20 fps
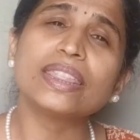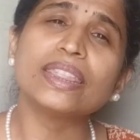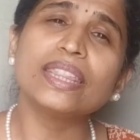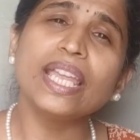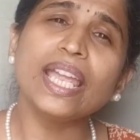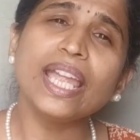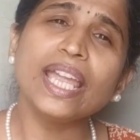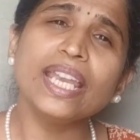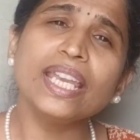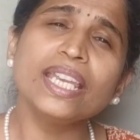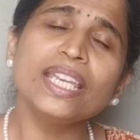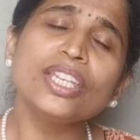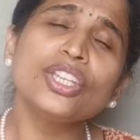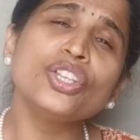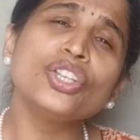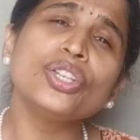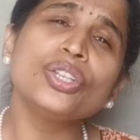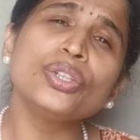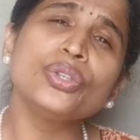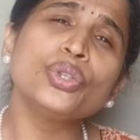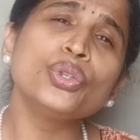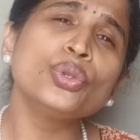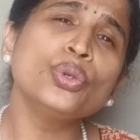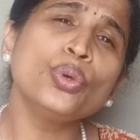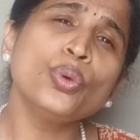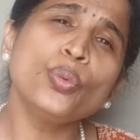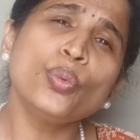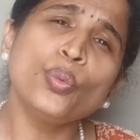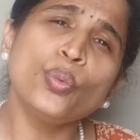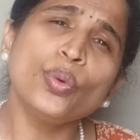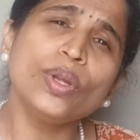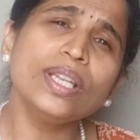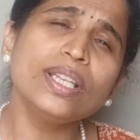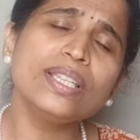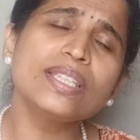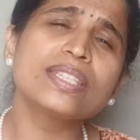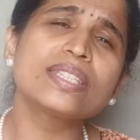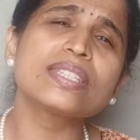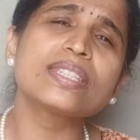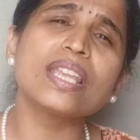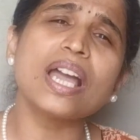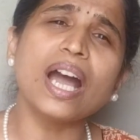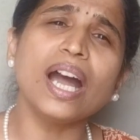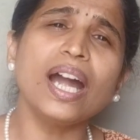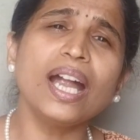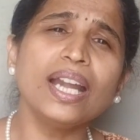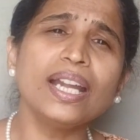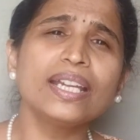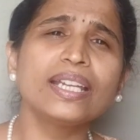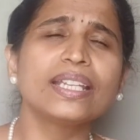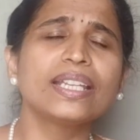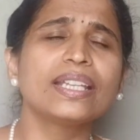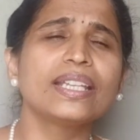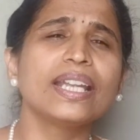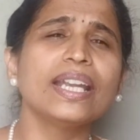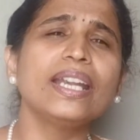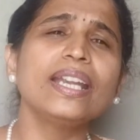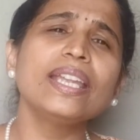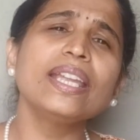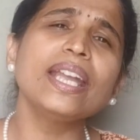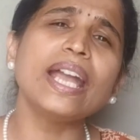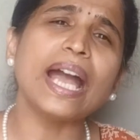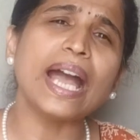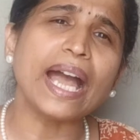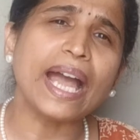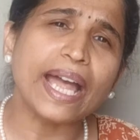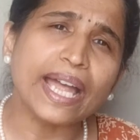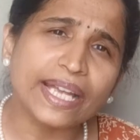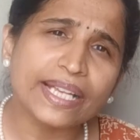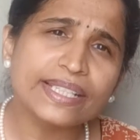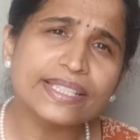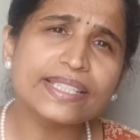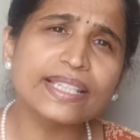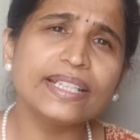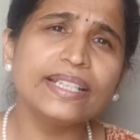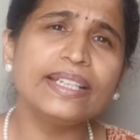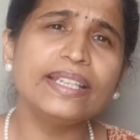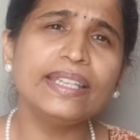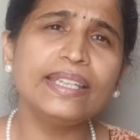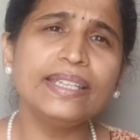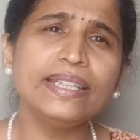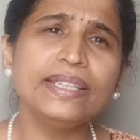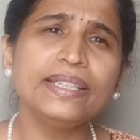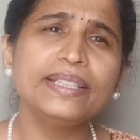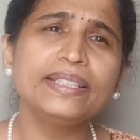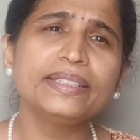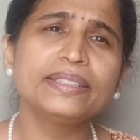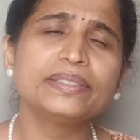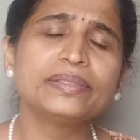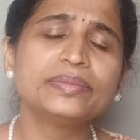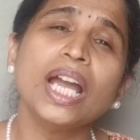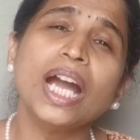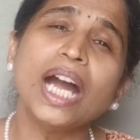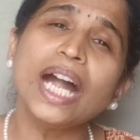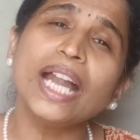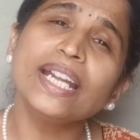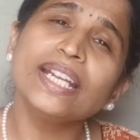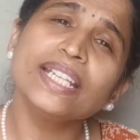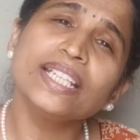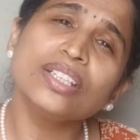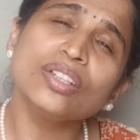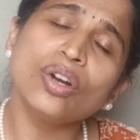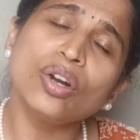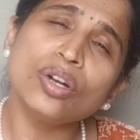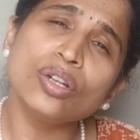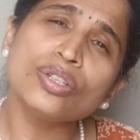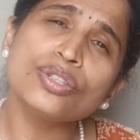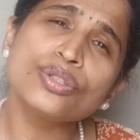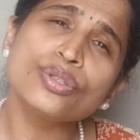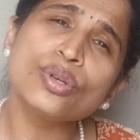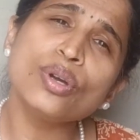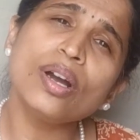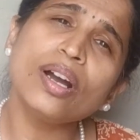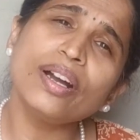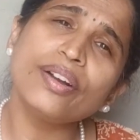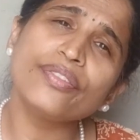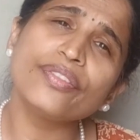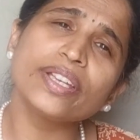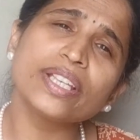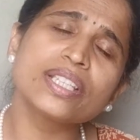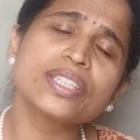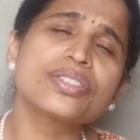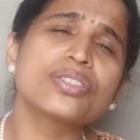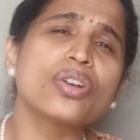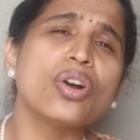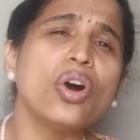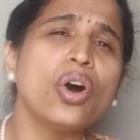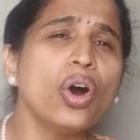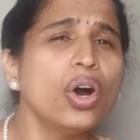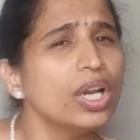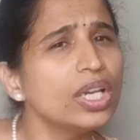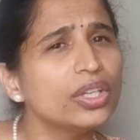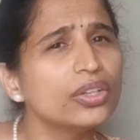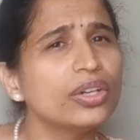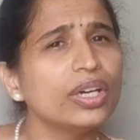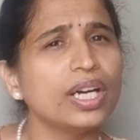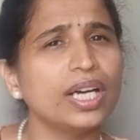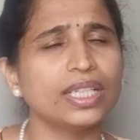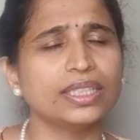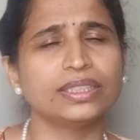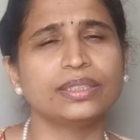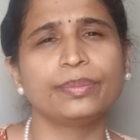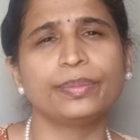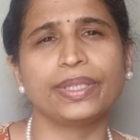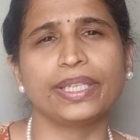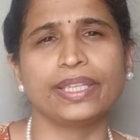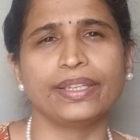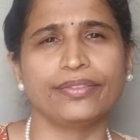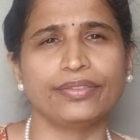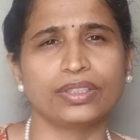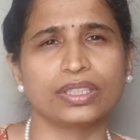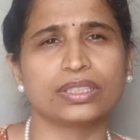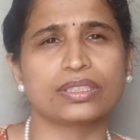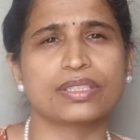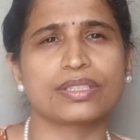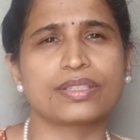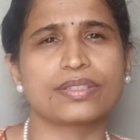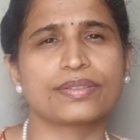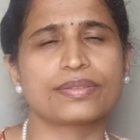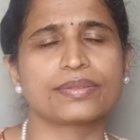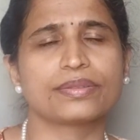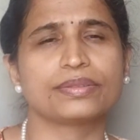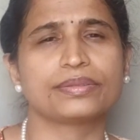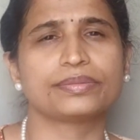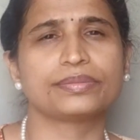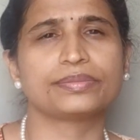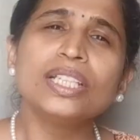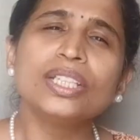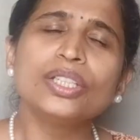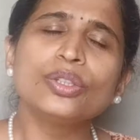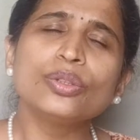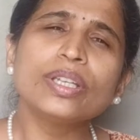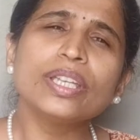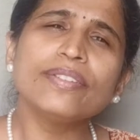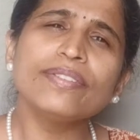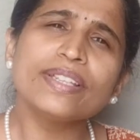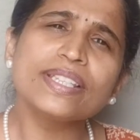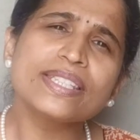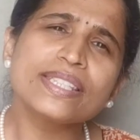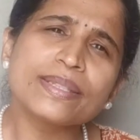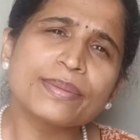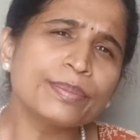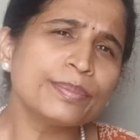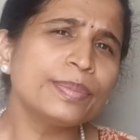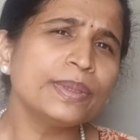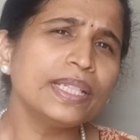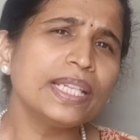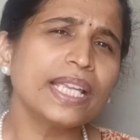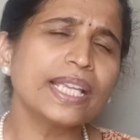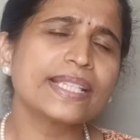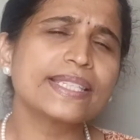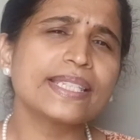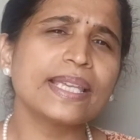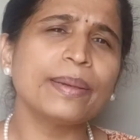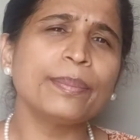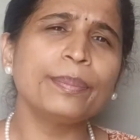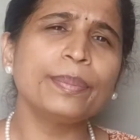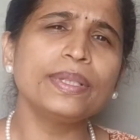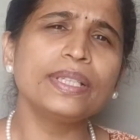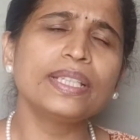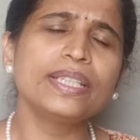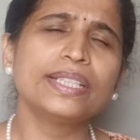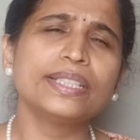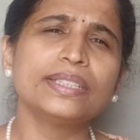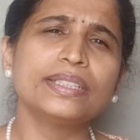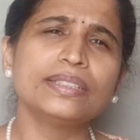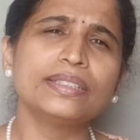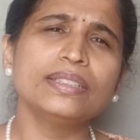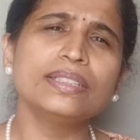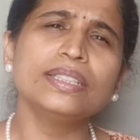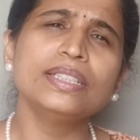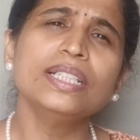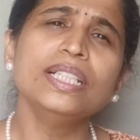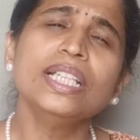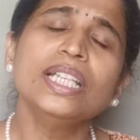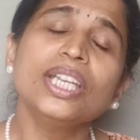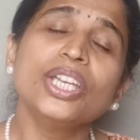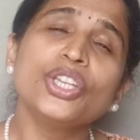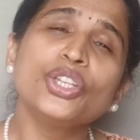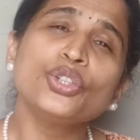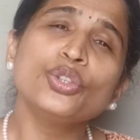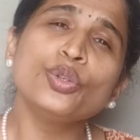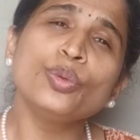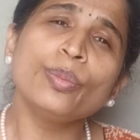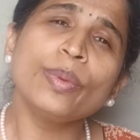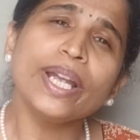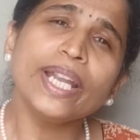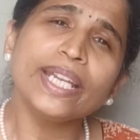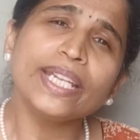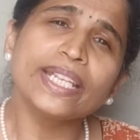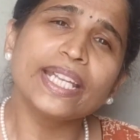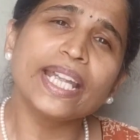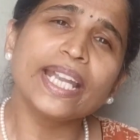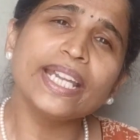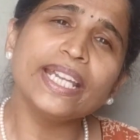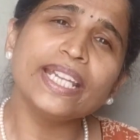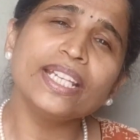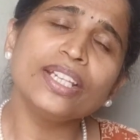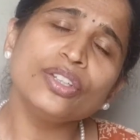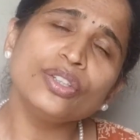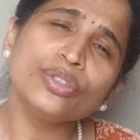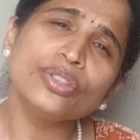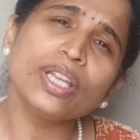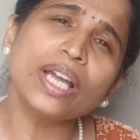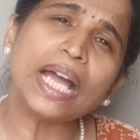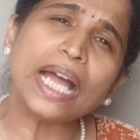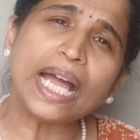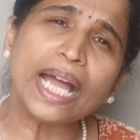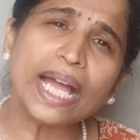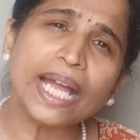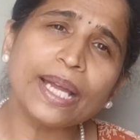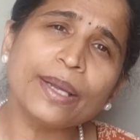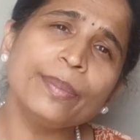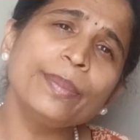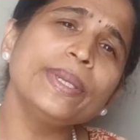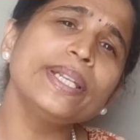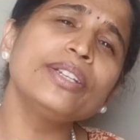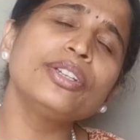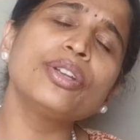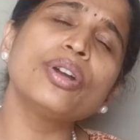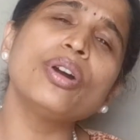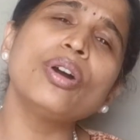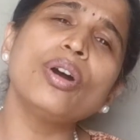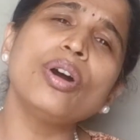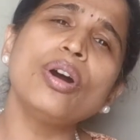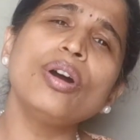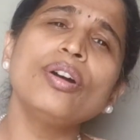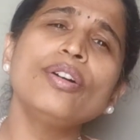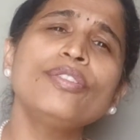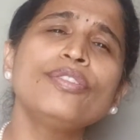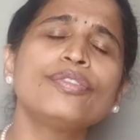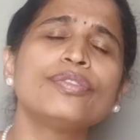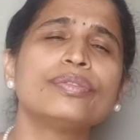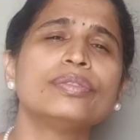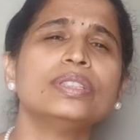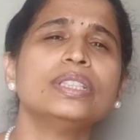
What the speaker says: then you will start getting anxiety and it also affects all your other behaviors. To give a simple example here, you might get into the habit of